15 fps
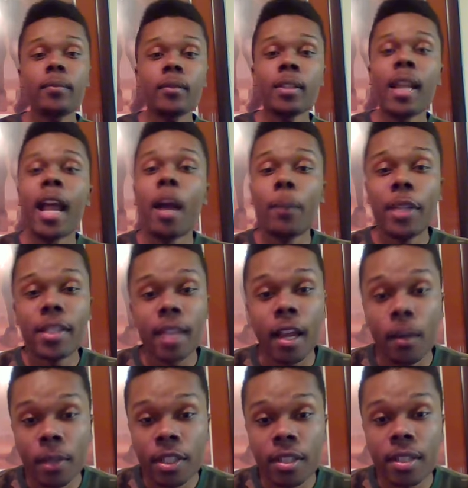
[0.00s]
How many, how
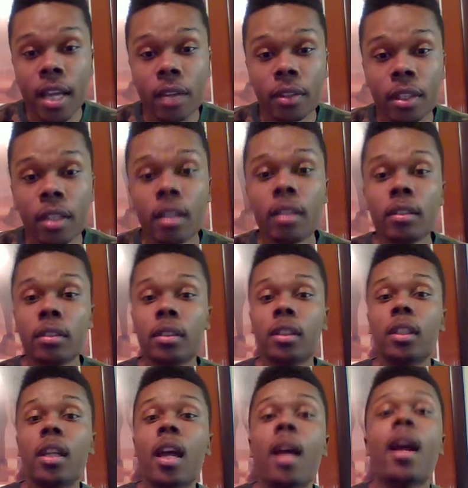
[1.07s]
much is out there?
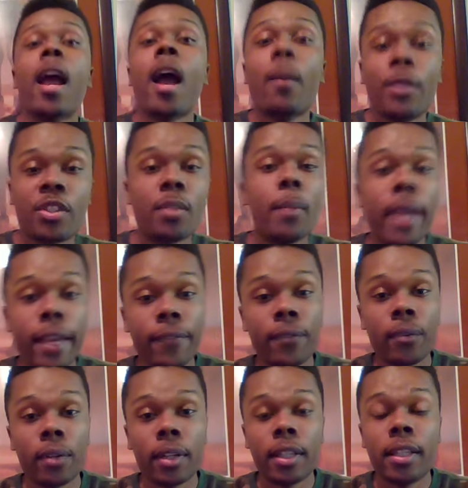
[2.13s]
How much demand
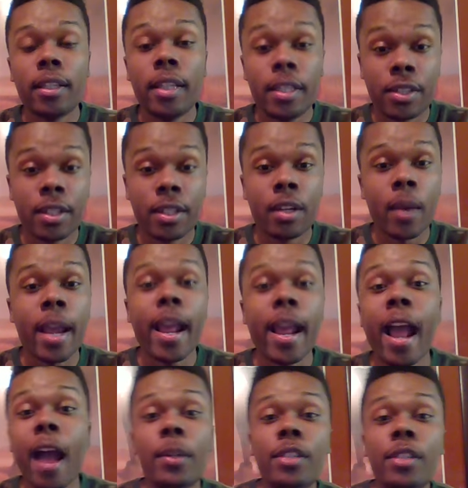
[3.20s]
for it is there, right?
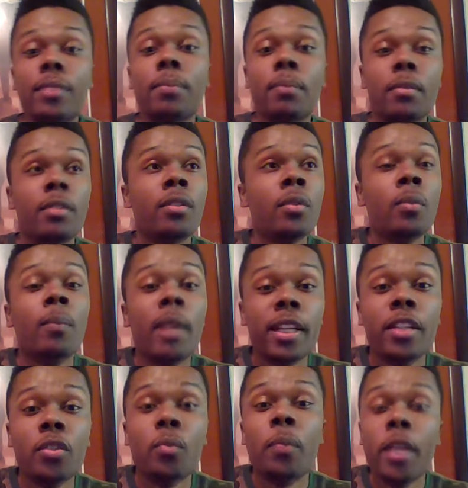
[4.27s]
How much do money
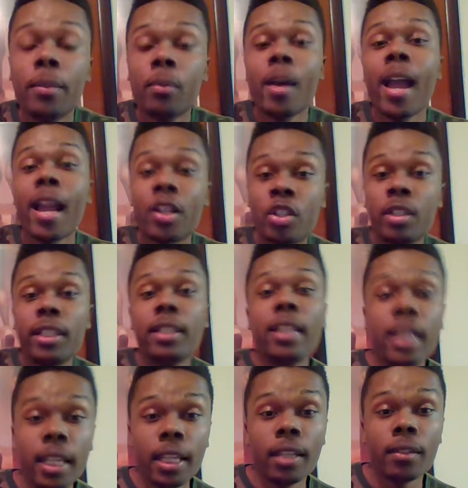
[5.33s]
do people actually
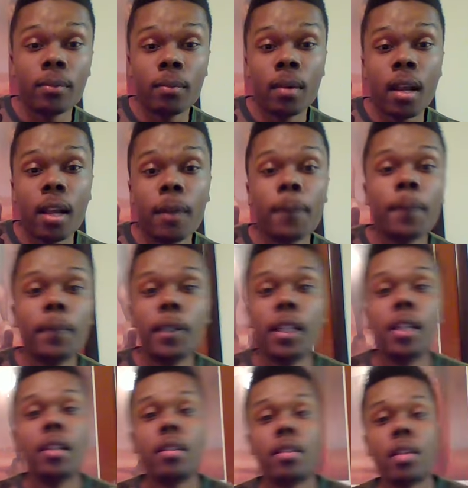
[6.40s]
need, right?
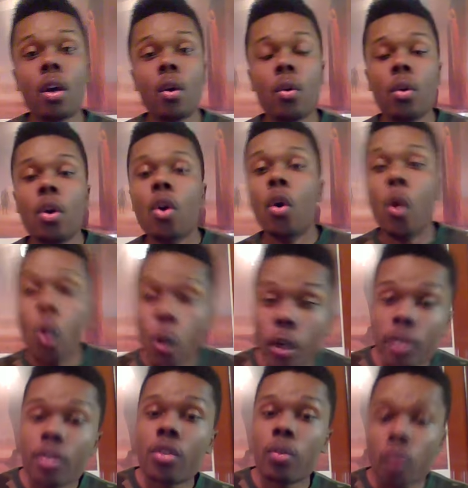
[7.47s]
So who
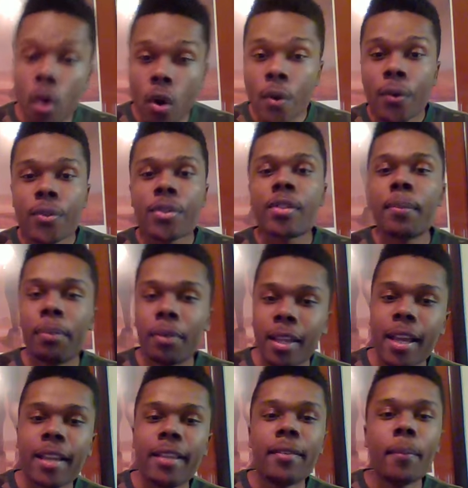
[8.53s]
controls
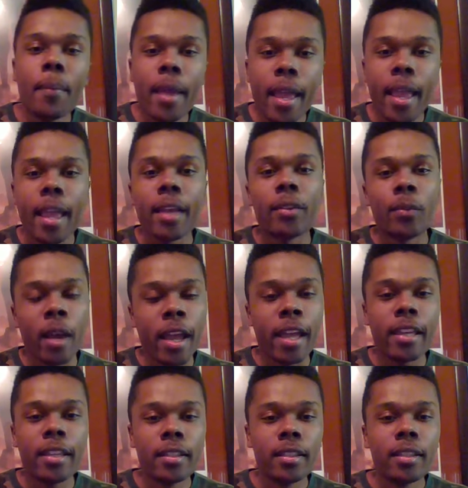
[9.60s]
supply and demand,
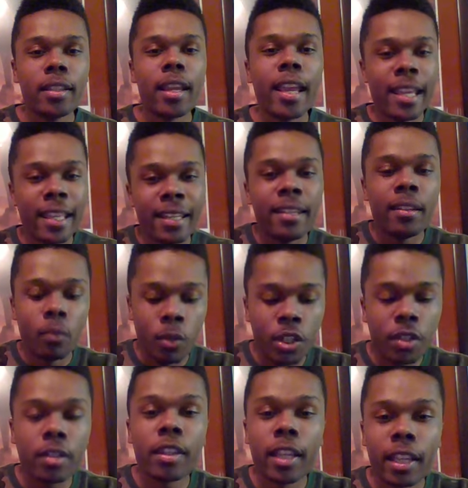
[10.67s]
right? In when
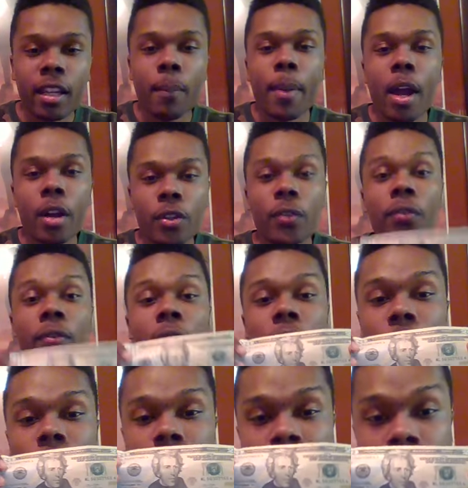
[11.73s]
you're thinking about your
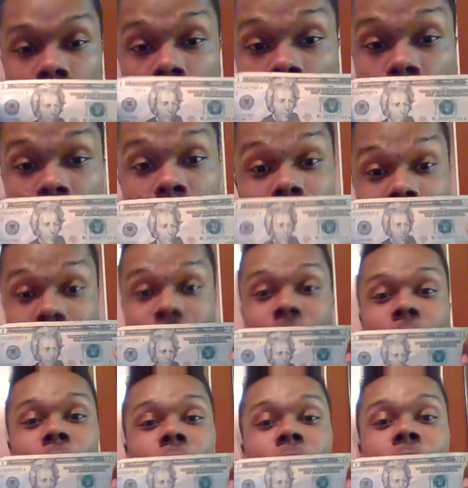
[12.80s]
Federal Reserve note,
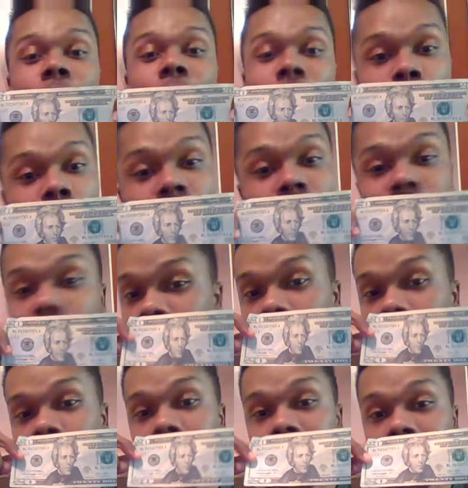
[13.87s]
right? Well, tells
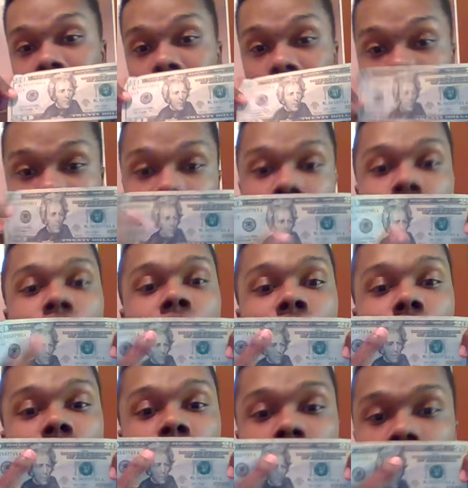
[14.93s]
you right there,
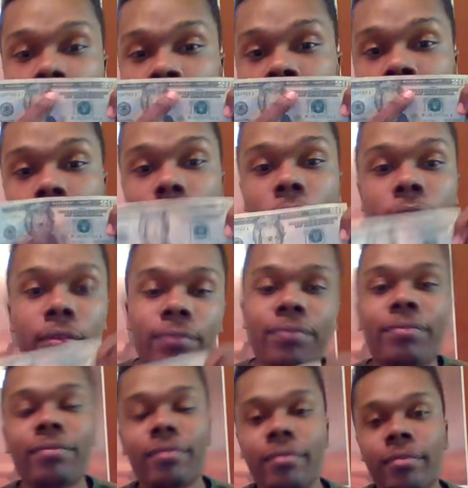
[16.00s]
Federal Reserve.
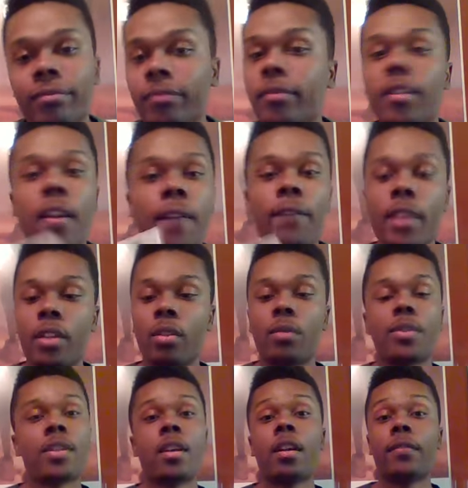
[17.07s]
Federal
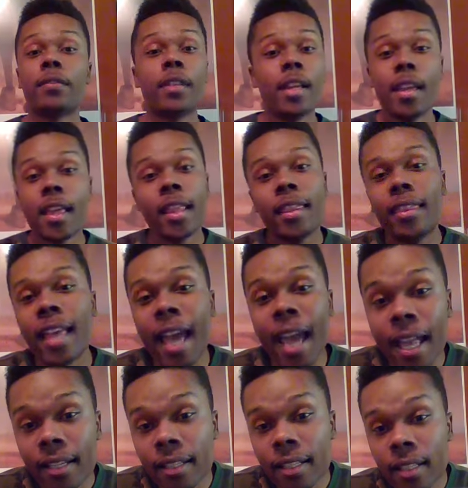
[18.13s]
Reserve.
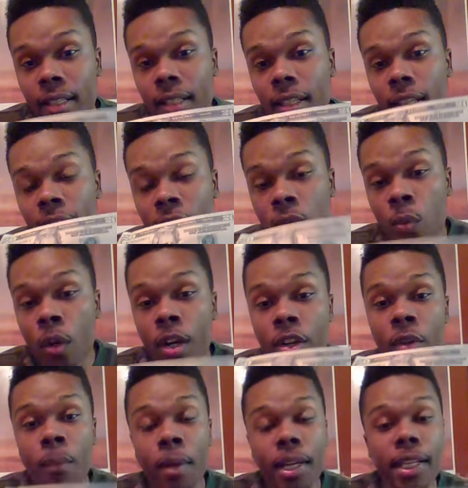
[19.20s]
That is where
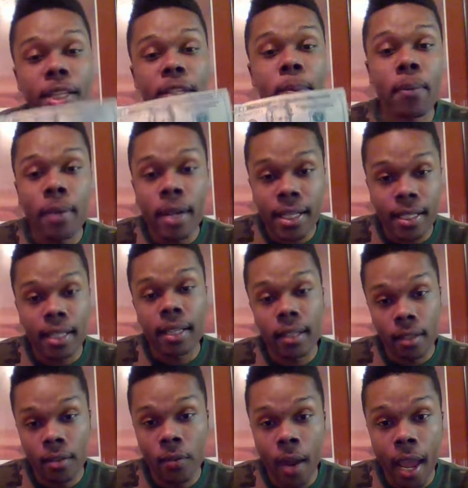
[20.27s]
your money is printed,
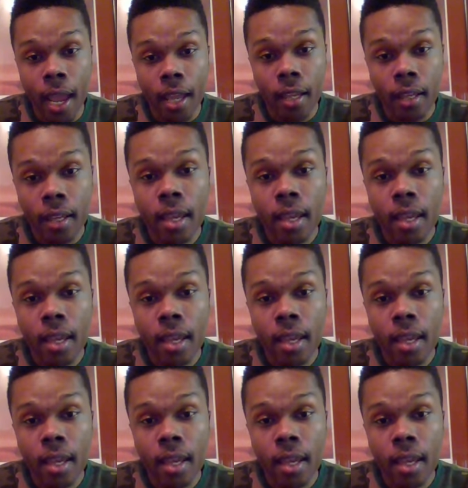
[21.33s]
right?